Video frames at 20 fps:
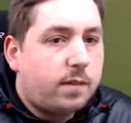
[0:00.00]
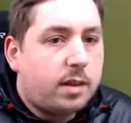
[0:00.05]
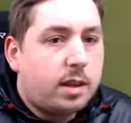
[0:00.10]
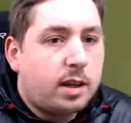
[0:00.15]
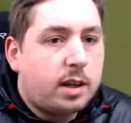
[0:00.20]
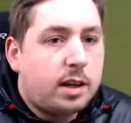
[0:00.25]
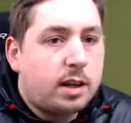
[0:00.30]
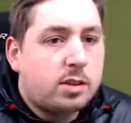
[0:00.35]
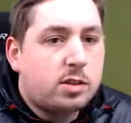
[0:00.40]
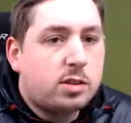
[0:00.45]

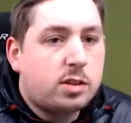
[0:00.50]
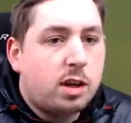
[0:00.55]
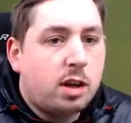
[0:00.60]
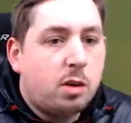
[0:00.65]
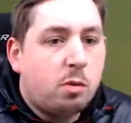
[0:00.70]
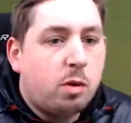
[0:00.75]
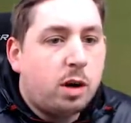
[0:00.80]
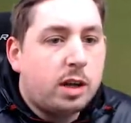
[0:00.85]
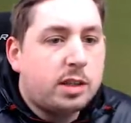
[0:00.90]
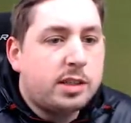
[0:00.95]
And that's
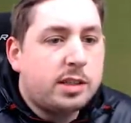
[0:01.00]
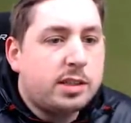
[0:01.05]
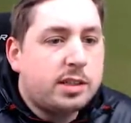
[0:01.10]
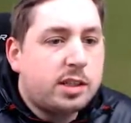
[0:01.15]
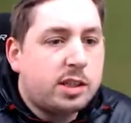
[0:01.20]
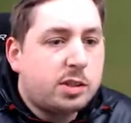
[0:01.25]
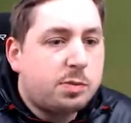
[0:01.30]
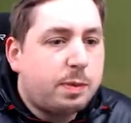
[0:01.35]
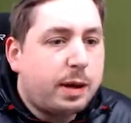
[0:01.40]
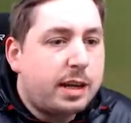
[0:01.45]
worked into
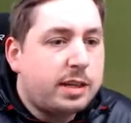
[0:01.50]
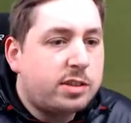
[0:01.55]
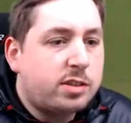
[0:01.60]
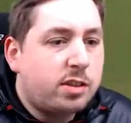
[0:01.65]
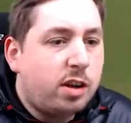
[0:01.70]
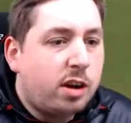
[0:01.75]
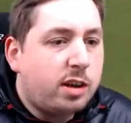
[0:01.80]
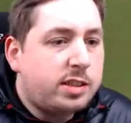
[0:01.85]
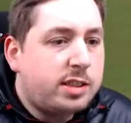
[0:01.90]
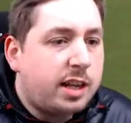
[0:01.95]
the space
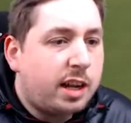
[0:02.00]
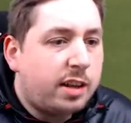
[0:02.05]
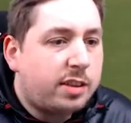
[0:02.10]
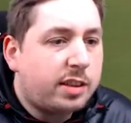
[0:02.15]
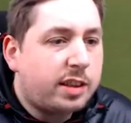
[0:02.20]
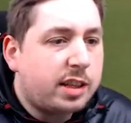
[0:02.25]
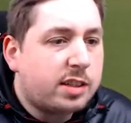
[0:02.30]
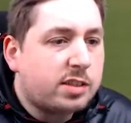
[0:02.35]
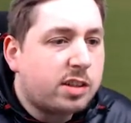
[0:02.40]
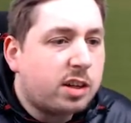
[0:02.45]
nicely. I
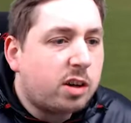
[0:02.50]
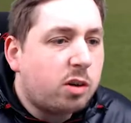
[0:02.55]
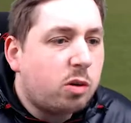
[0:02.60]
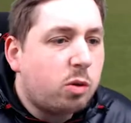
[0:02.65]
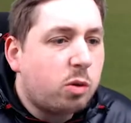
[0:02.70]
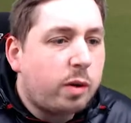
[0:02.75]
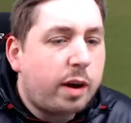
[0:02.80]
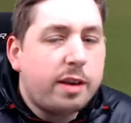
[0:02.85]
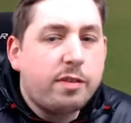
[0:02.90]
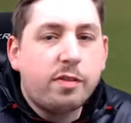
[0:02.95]
think that's to go
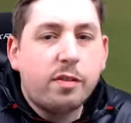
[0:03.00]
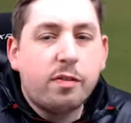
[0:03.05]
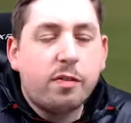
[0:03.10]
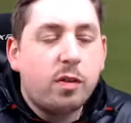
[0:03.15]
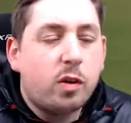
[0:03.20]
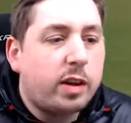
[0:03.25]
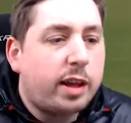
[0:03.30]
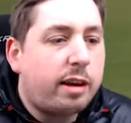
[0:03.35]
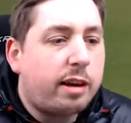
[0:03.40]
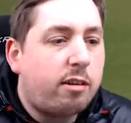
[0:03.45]
all the way for
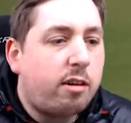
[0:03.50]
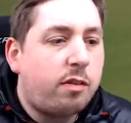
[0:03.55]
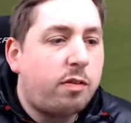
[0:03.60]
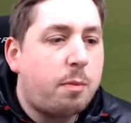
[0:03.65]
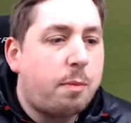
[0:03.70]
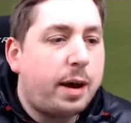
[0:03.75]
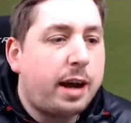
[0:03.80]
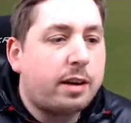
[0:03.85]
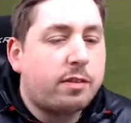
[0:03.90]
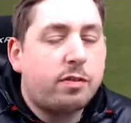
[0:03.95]
4 there off
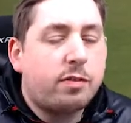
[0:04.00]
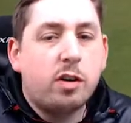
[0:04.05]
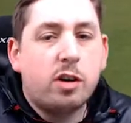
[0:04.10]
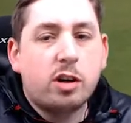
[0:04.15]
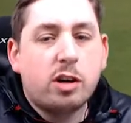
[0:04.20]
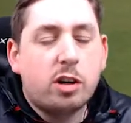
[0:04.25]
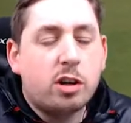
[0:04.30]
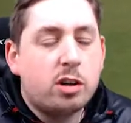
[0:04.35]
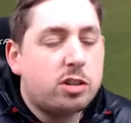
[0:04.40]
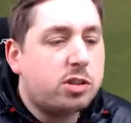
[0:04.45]
the back
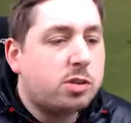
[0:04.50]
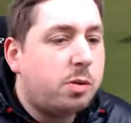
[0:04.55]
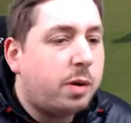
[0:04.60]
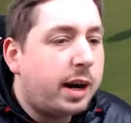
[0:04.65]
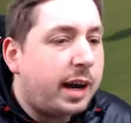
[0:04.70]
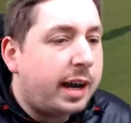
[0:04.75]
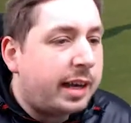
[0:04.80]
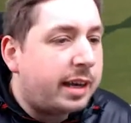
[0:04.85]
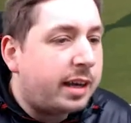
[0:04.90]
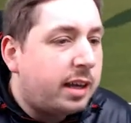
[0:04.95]
foot, cut
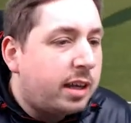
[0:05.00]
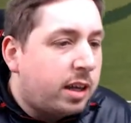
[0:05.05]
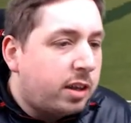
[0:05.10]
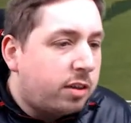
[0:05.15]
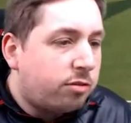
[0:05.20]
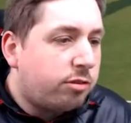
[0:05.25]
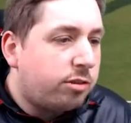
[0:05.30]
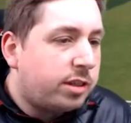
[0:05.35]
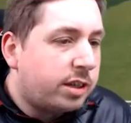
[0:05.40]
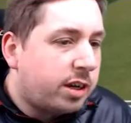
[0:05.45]
away
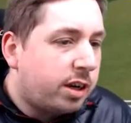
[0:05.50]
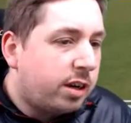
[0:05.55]
through the